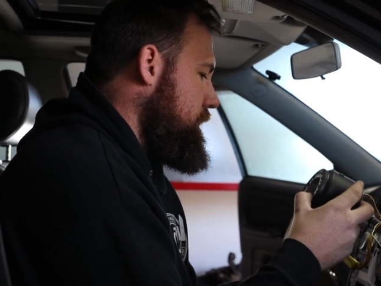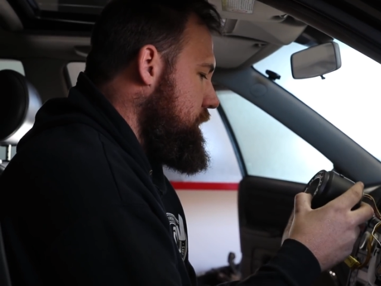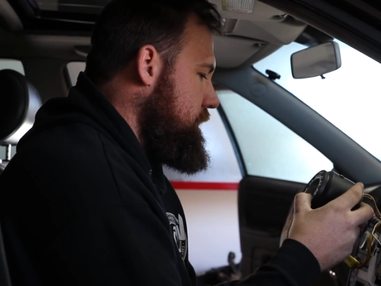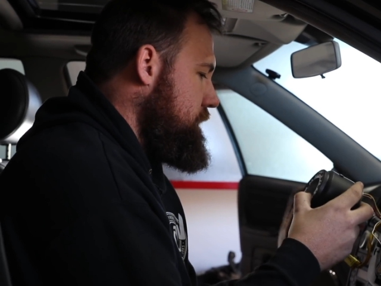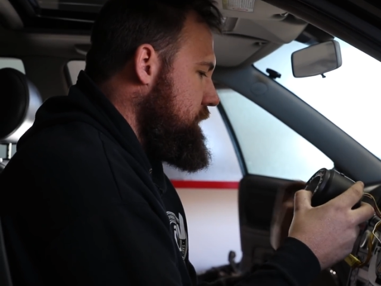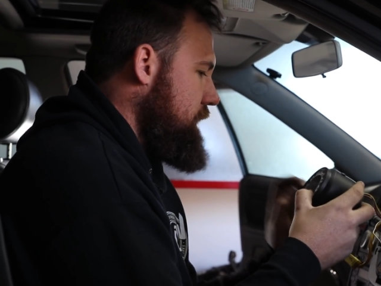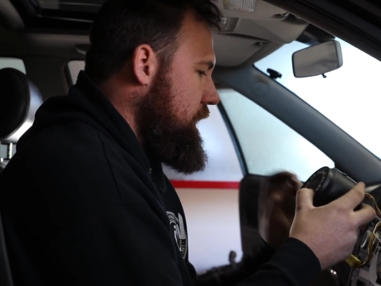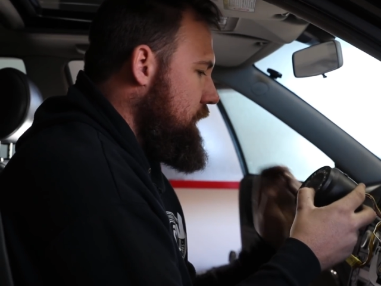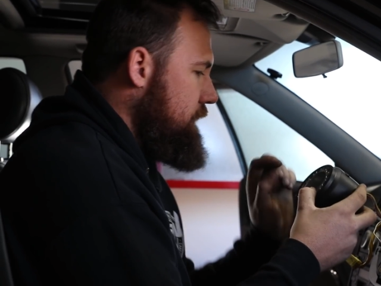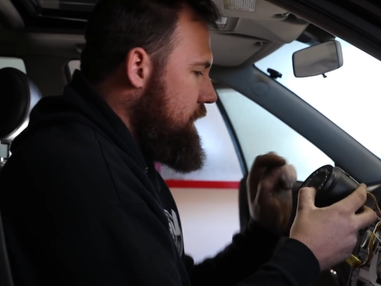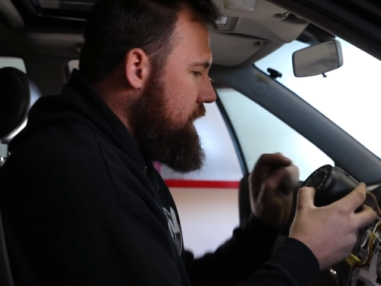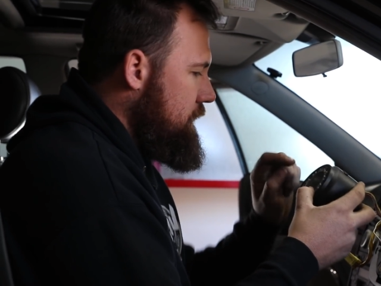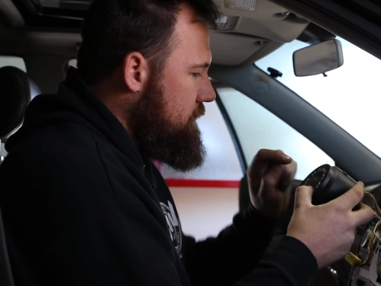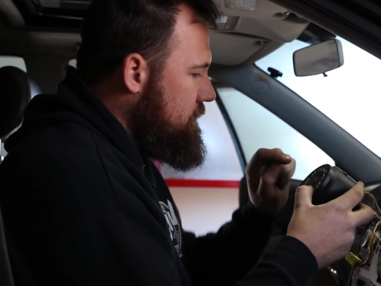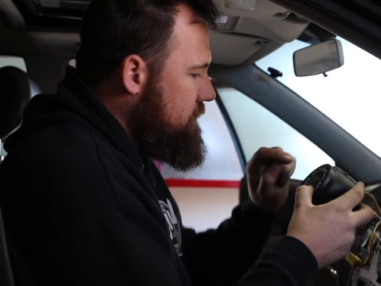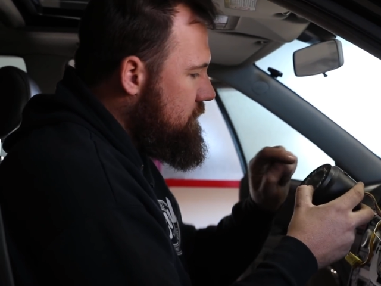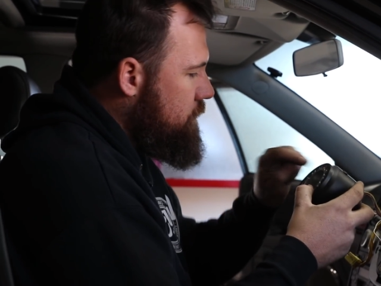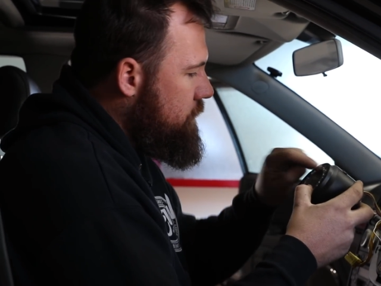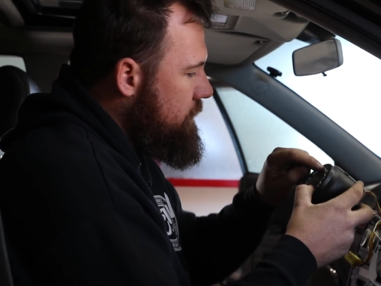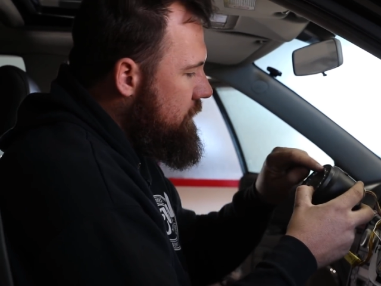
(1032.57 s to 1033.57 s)
So then you
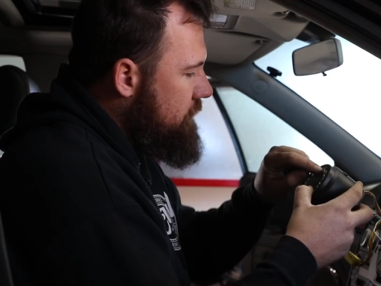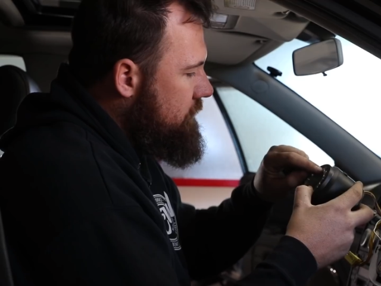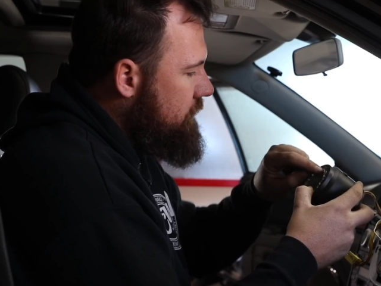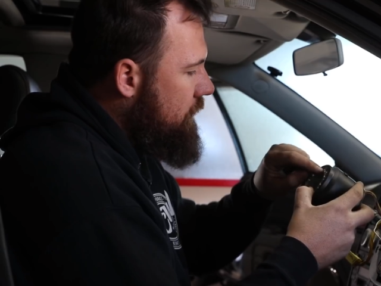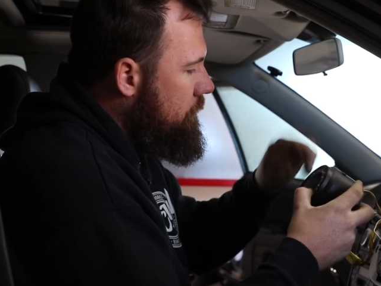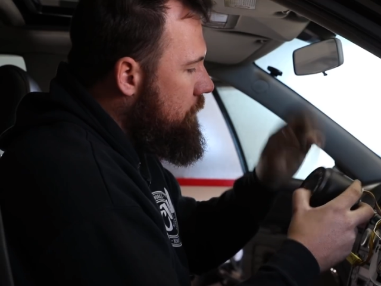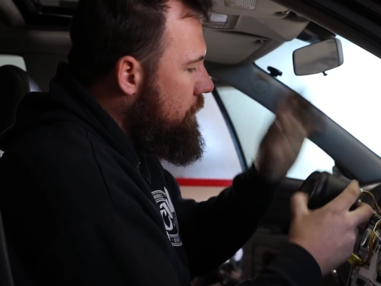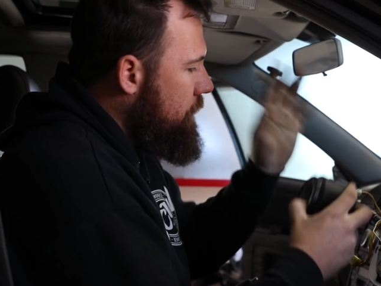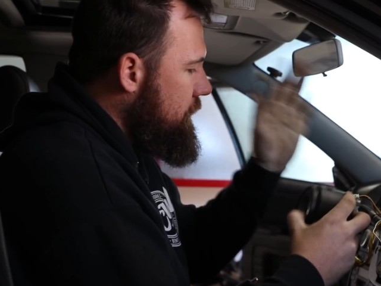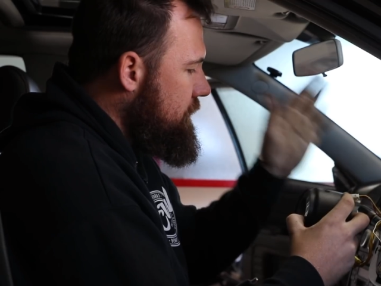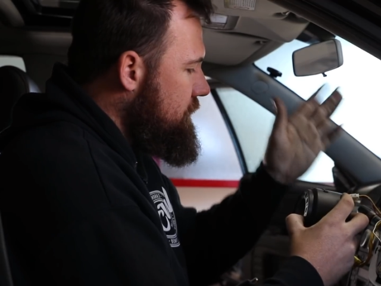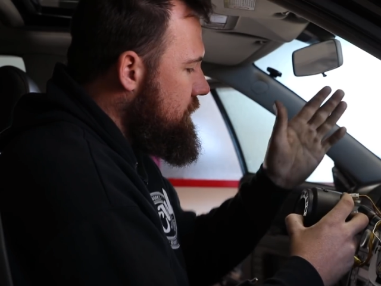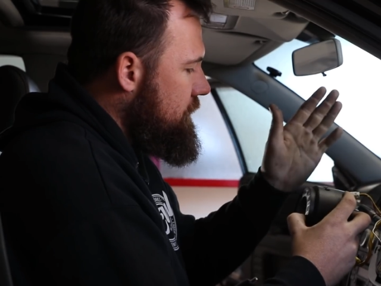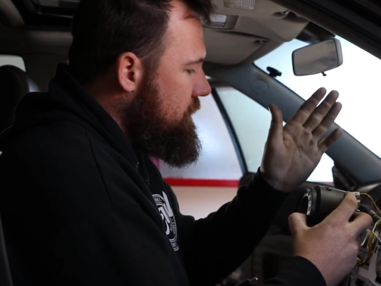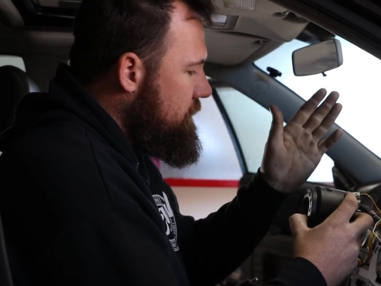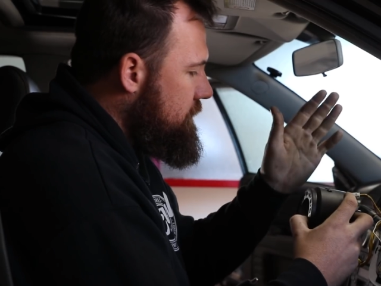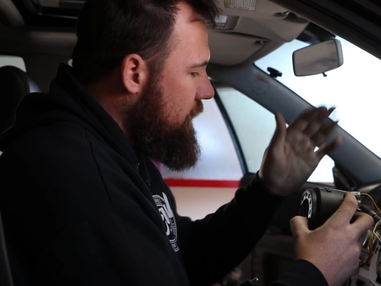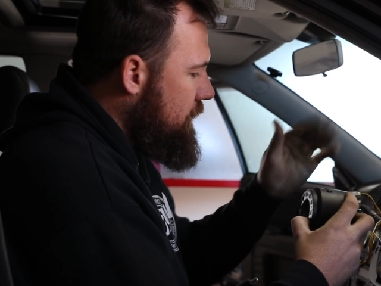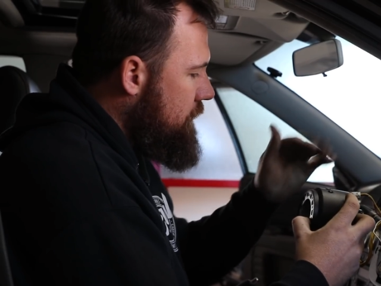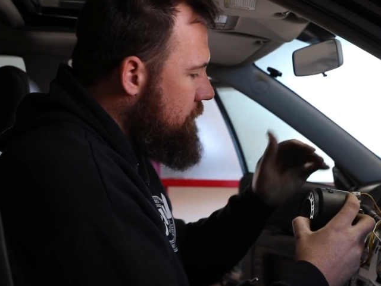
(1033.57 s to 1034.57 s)
just put your top point to the
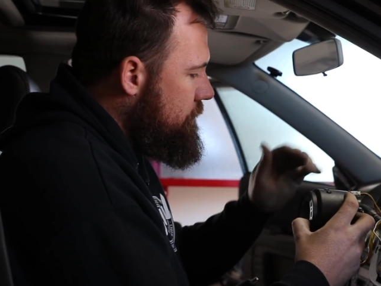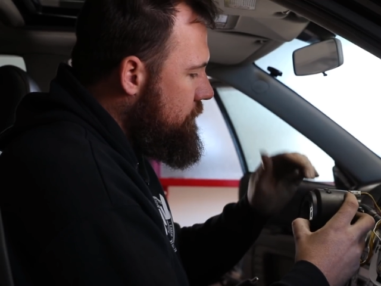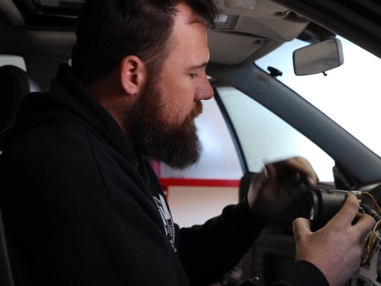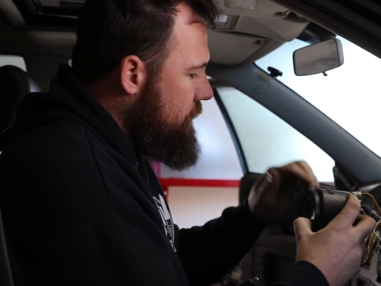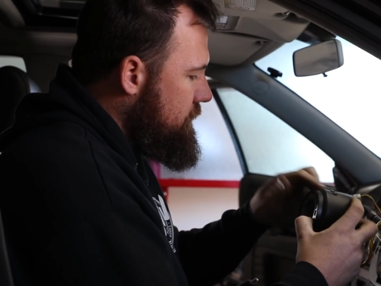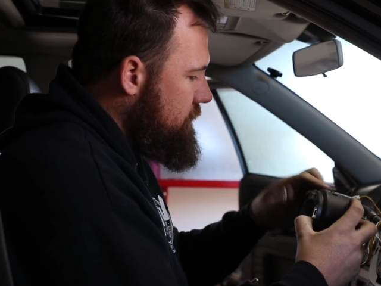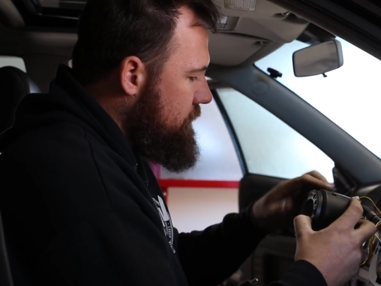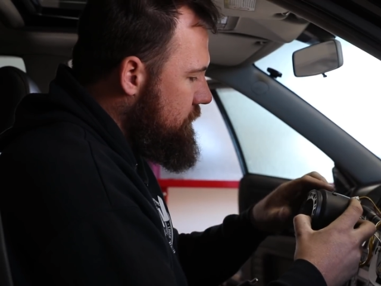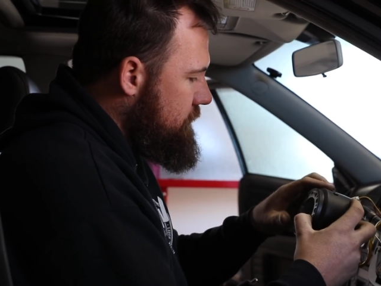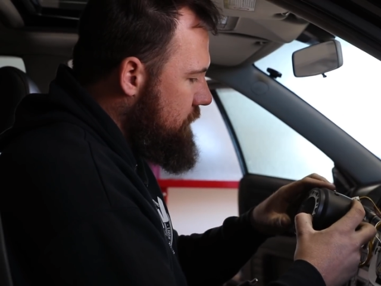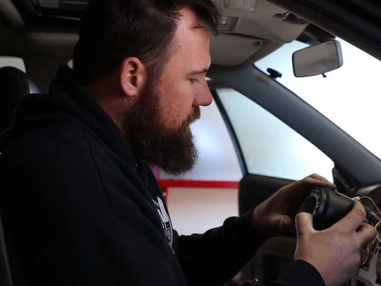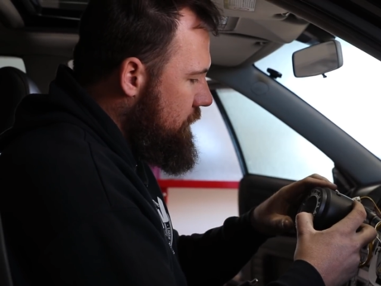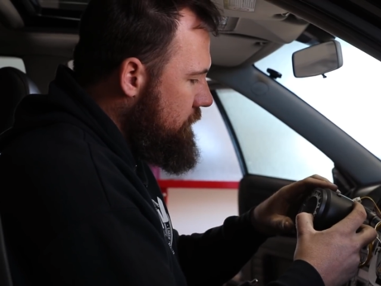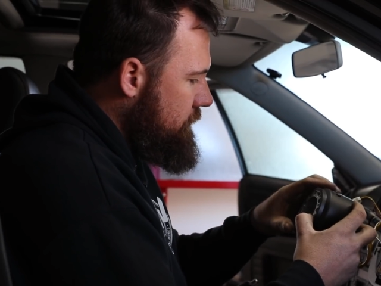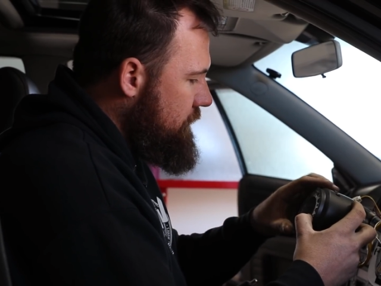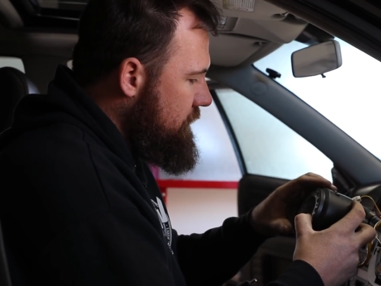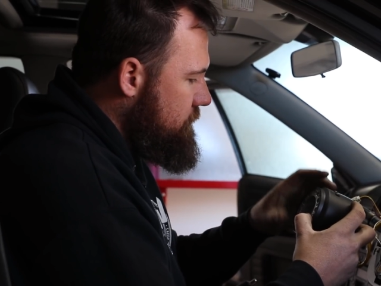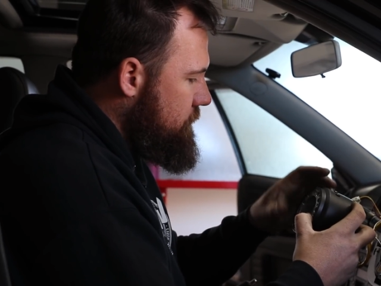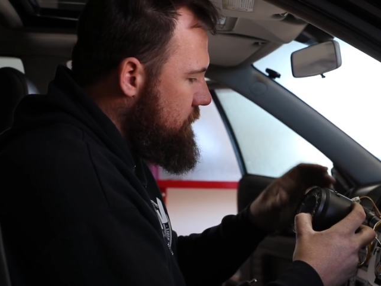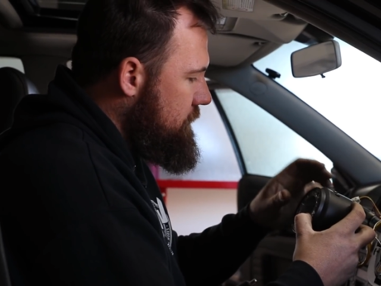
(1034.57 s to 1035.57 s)
top, which also on
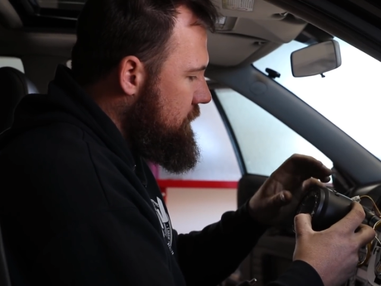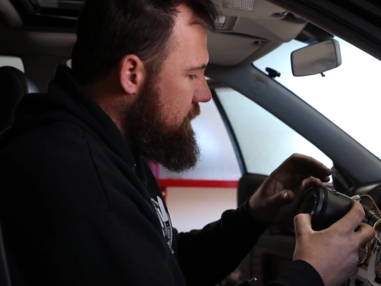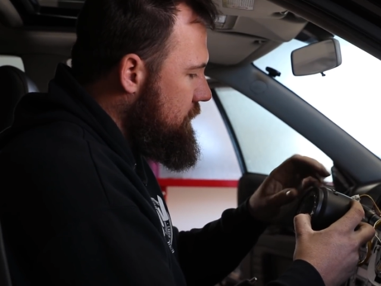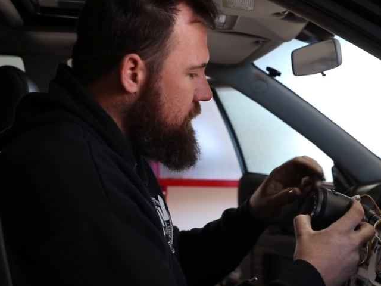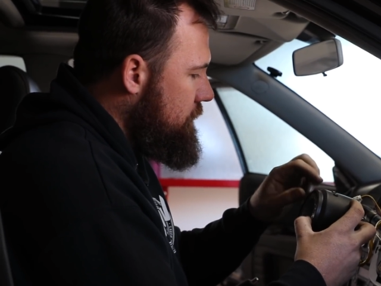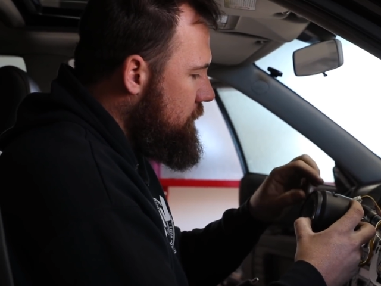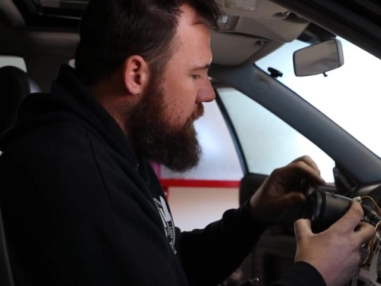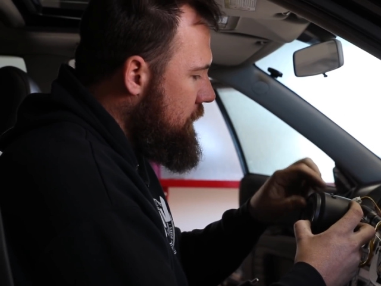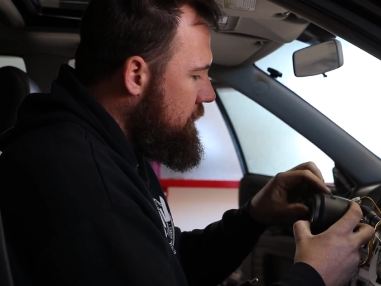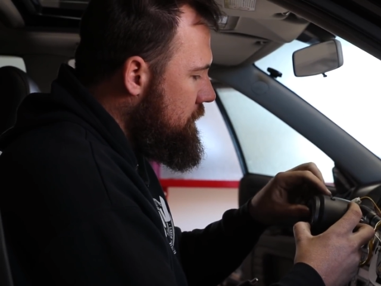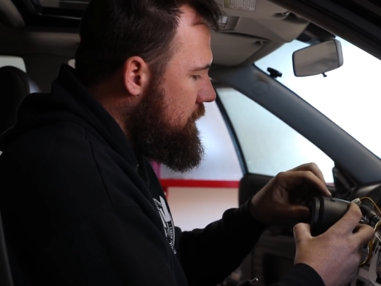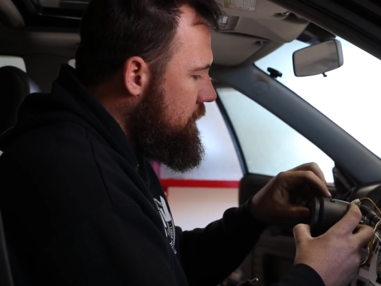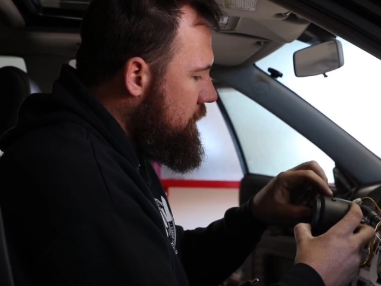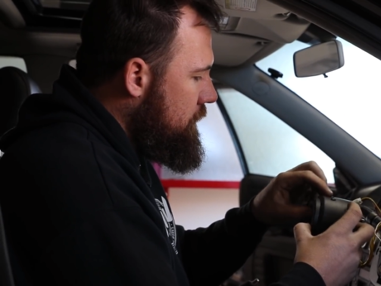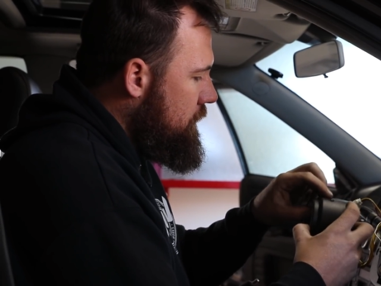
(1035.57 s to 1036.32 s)
this particular one